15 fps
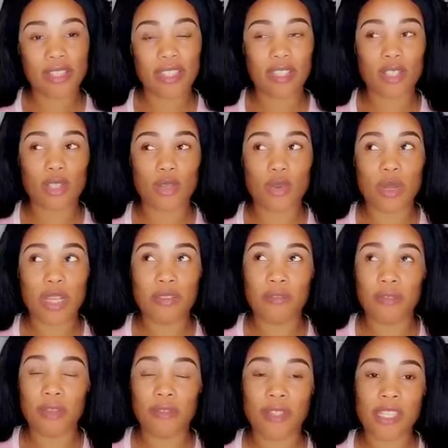since
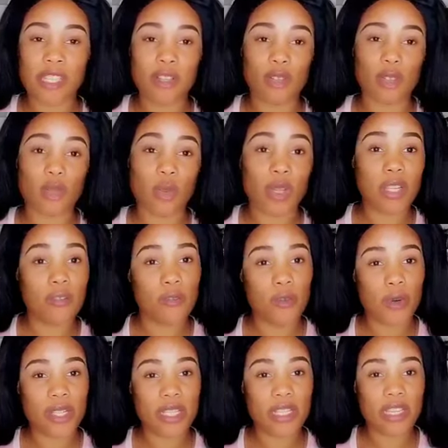2015 or
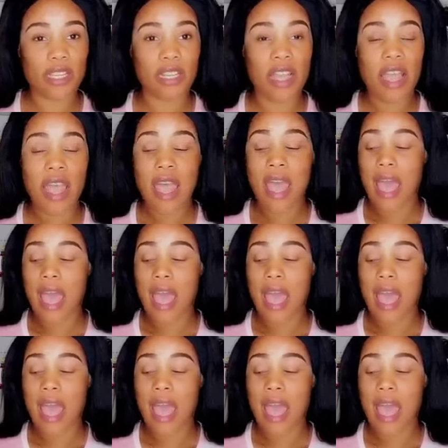2014.